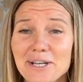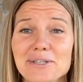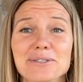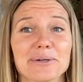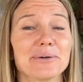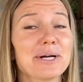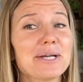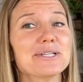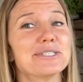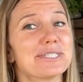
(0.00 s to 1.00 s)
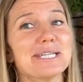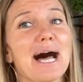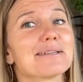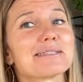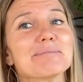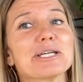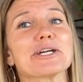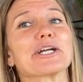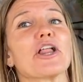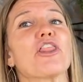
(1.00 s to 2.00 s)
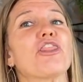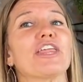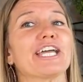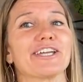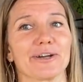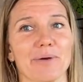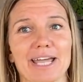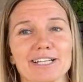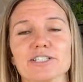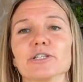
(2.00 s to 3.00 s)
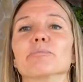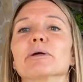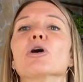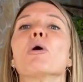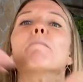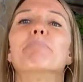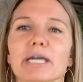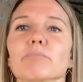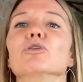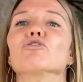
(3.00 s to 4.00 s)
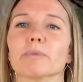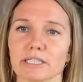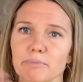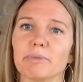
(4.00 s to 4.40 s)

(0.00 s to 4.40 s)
So it's not something you're gonna think your way into, but big movements,